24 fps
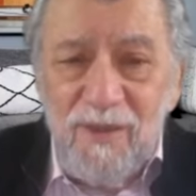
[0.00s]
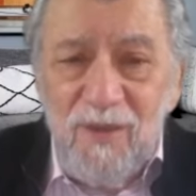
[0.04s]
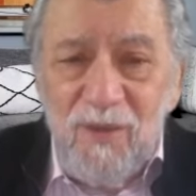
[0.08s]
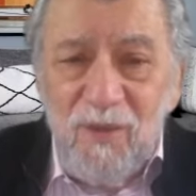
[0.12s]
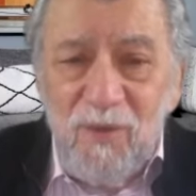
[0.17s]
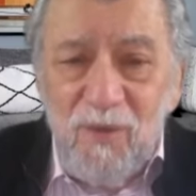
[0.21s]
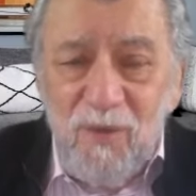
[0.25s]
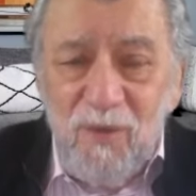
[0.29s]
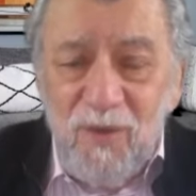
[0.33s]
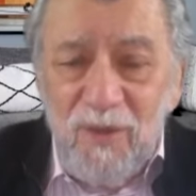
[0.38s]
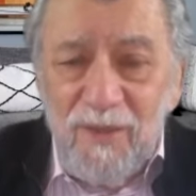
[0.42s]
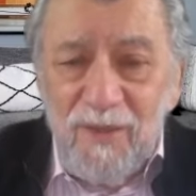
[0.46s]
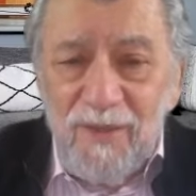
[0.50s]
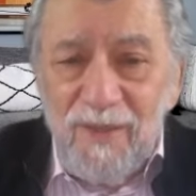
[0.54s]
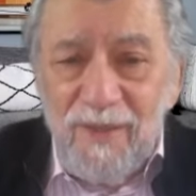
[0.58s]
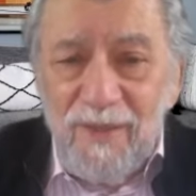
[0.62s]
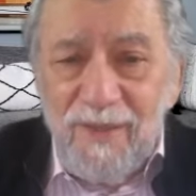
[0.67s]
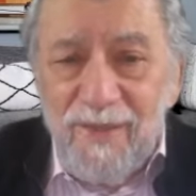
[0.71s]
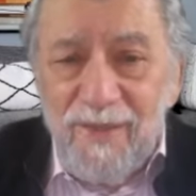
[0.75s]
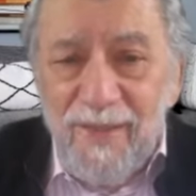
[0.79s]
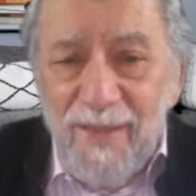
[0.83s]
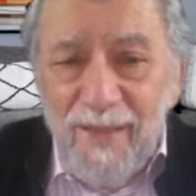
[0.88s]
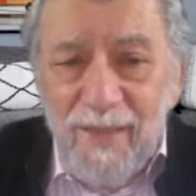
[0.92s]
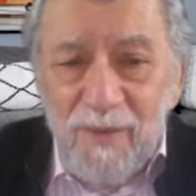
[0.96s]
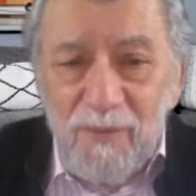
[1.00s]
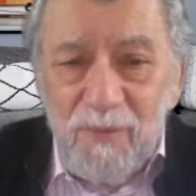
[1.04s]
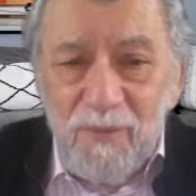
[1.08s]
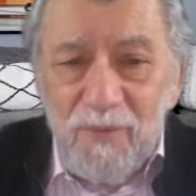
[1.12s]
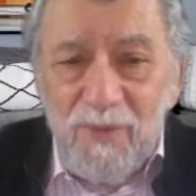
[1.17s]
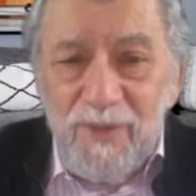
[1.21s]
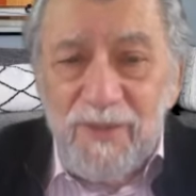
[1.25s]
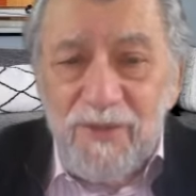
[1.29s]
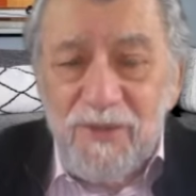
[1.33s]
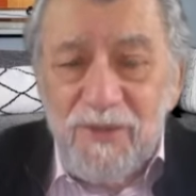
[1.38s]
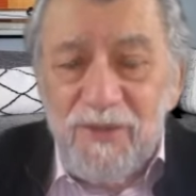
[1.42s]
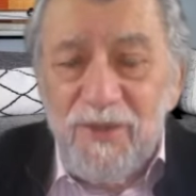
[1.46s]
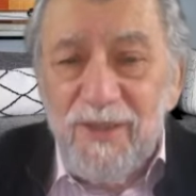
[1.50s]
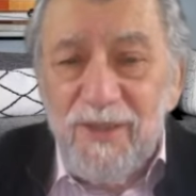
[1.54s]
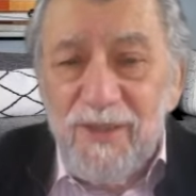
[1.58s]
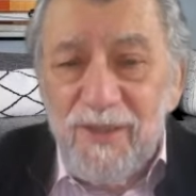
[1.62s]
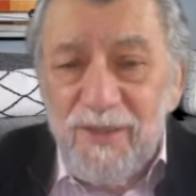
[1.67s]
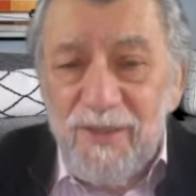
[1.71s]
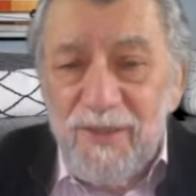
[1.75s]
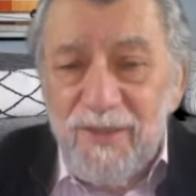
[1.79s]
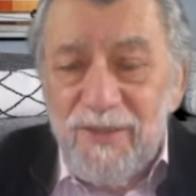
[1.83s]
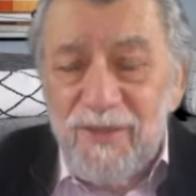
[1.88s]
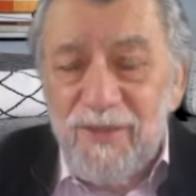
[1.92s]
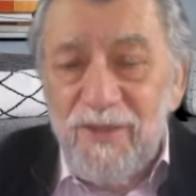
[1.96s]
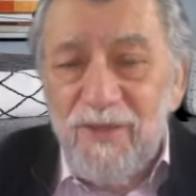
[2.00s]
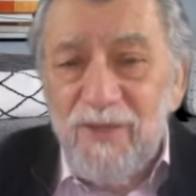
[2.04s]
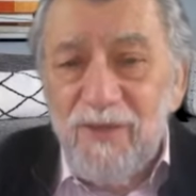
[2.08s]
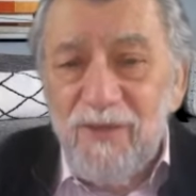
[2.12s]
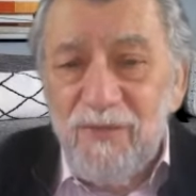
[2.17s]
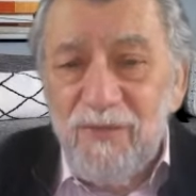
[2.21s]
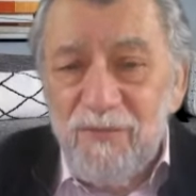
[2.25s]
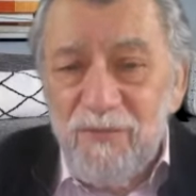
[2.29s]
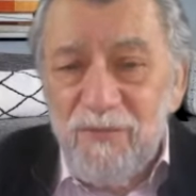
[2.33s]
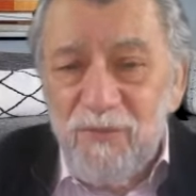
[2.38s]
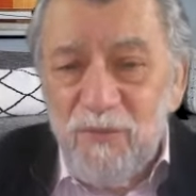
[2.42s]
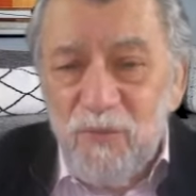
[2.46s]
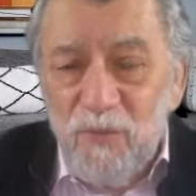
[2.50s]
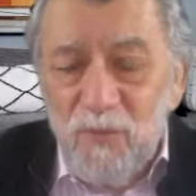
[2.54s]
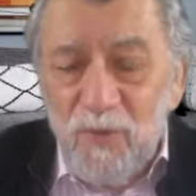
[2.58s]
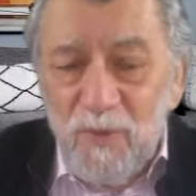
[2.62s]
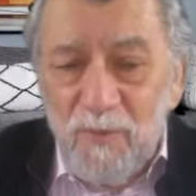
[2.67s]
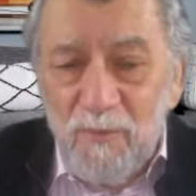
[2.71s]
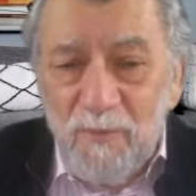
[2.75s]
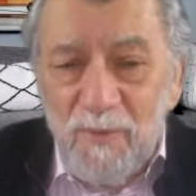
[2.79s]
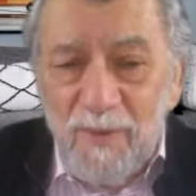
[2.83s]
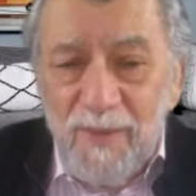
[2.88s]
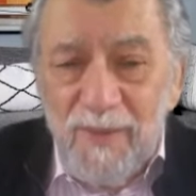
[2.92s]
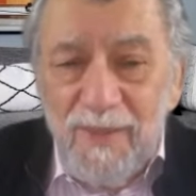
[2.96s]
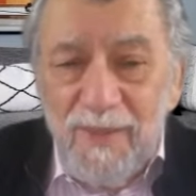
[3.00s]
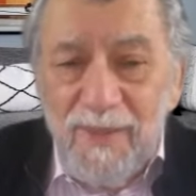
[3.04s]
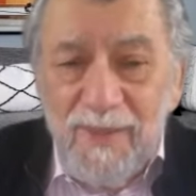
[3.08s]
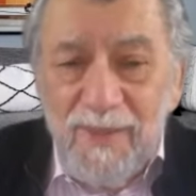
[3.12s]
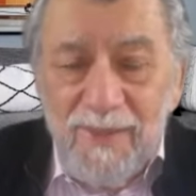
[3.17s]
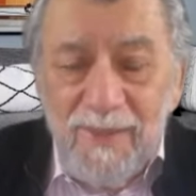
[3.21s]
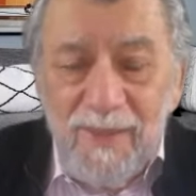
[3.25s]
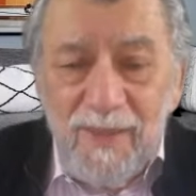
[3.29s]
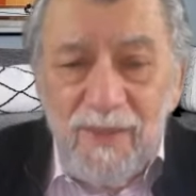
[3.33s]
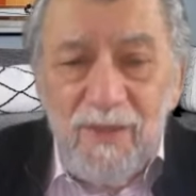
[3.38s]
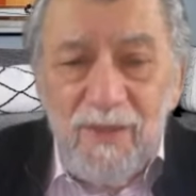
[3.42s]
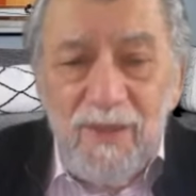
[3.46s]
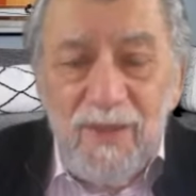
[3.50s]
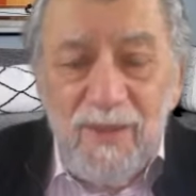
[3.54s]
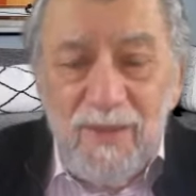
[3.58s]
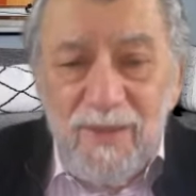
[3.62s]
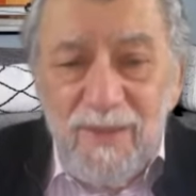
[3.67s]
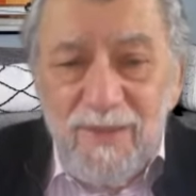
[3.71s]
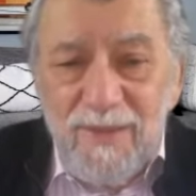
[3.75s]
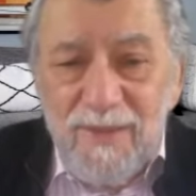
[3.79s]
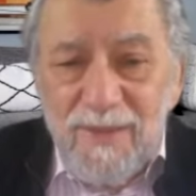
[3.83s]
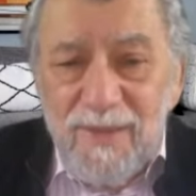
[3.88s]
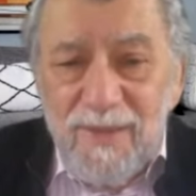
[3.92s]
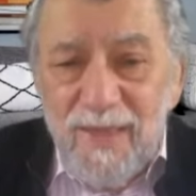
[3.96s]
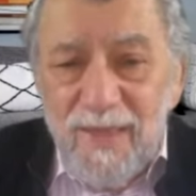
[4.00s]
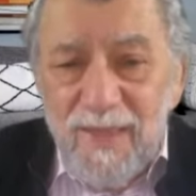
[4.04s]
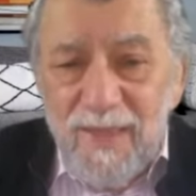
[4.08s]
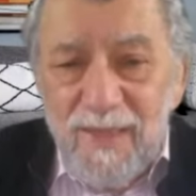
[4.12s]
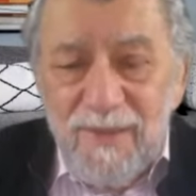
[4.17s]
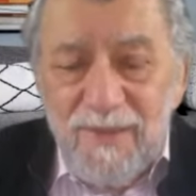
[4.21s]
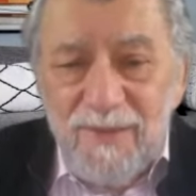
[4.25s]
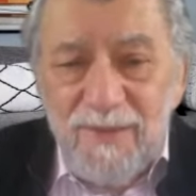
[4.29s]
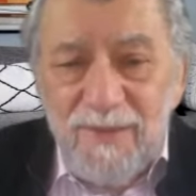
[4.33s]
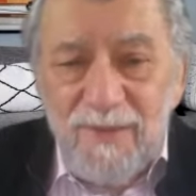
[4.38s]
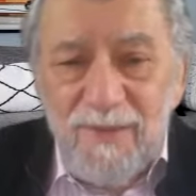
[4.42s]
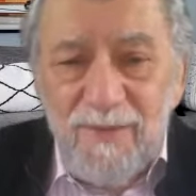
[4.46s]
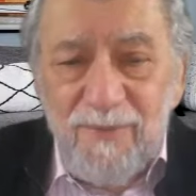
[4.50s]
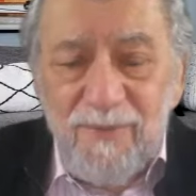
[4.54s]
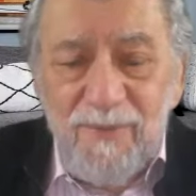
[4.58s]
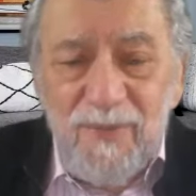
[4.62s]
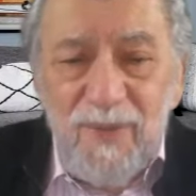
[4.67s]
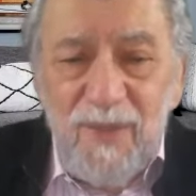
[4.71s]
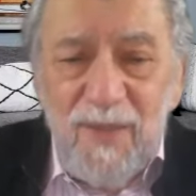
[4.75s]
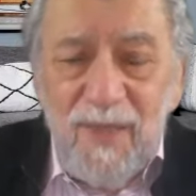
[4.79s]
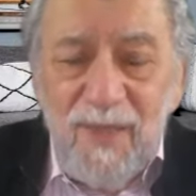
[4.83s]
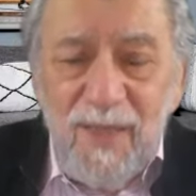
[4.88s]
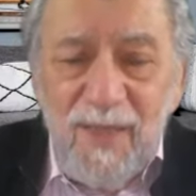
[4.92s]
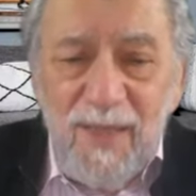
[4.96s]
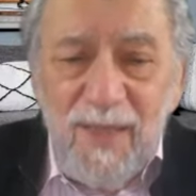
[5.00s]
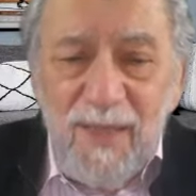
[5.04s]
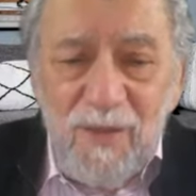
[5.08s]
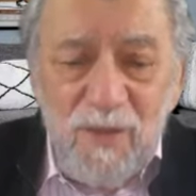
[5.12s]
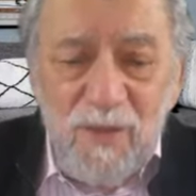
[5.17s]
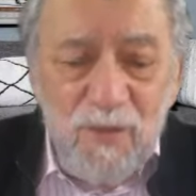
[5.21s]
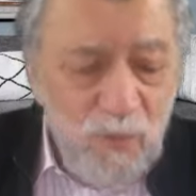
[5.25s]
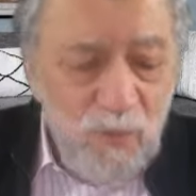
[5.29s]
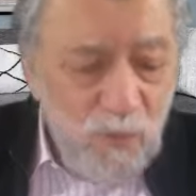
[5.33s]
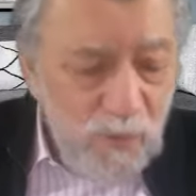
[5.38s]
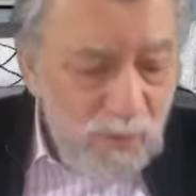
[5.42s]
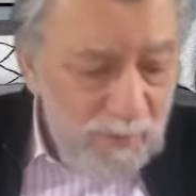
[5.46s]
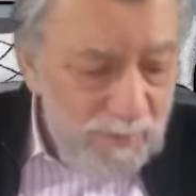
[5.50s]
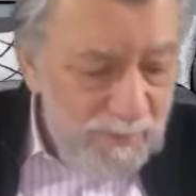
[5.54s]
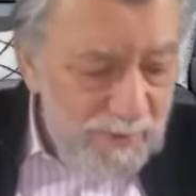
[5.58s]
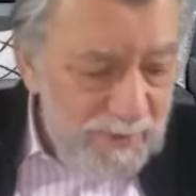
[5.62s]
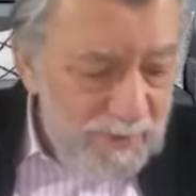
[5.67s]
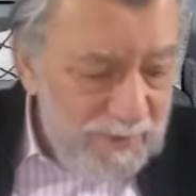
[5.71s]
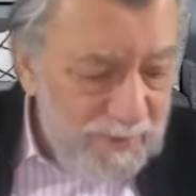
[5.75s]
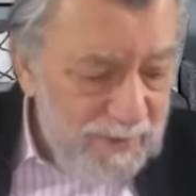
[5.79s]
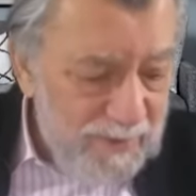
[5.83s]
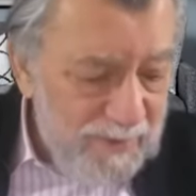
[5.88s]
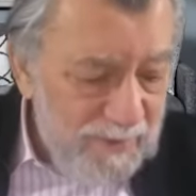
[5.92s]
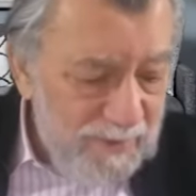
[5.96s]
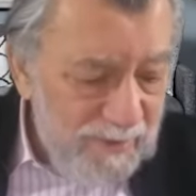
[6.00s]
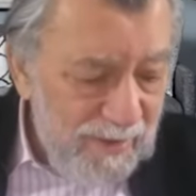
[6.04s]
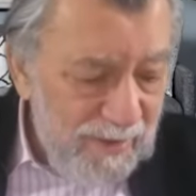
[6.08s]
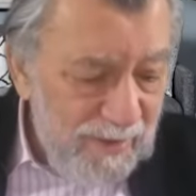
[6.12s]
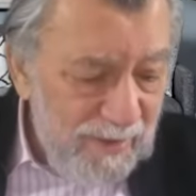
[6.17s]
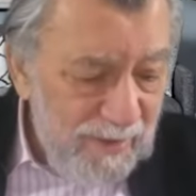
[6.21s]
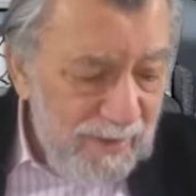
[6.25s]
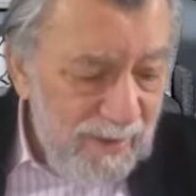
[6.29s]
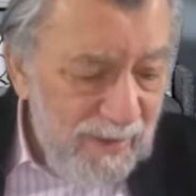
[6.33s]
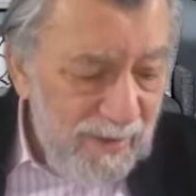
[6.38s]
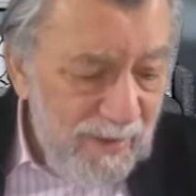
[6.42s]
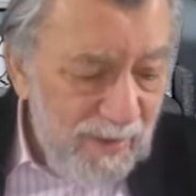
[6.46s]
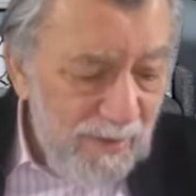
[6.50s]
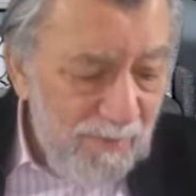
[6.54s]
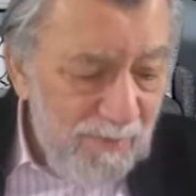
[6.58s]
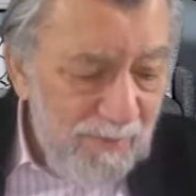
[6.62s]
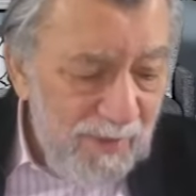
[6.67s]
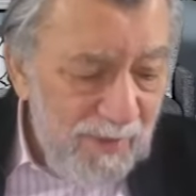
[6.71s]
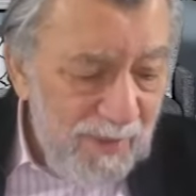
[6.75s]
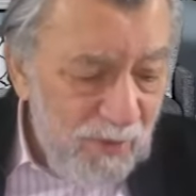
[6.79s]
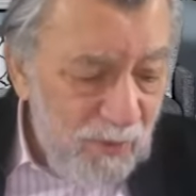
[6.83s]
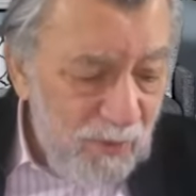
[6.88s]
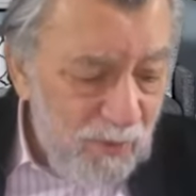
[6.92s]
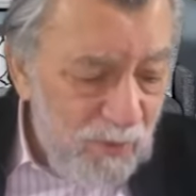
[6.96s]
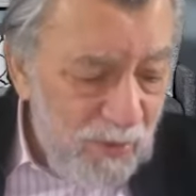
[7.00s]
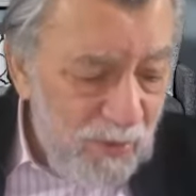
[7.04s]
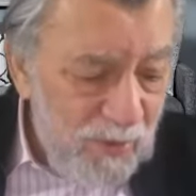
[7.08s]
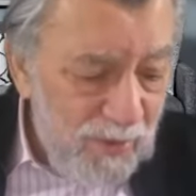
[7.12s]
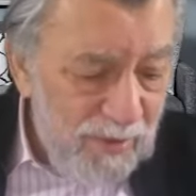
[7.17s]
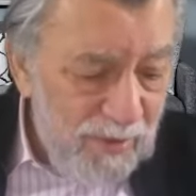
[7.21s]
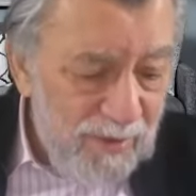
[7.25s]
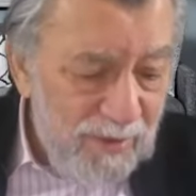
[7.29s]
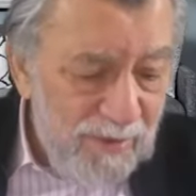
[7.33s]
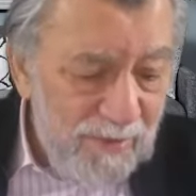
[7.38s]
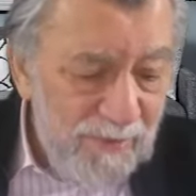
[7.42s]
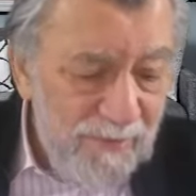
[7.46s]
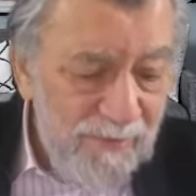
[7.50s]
on that which is form. Now, this takes an enormous amount of work.